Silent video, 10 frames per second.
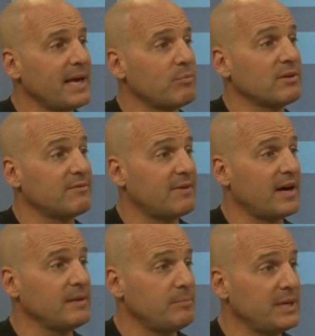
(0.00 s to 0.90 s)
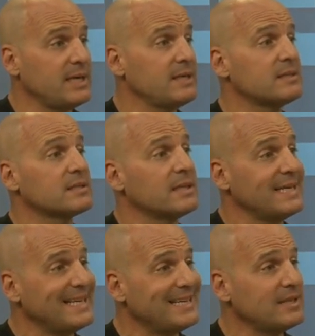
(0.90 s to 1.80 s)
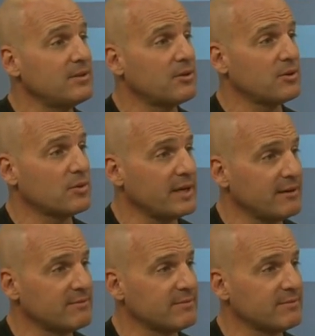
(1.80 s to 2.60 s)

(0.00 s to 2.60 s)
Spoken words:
able to find peace in the grief.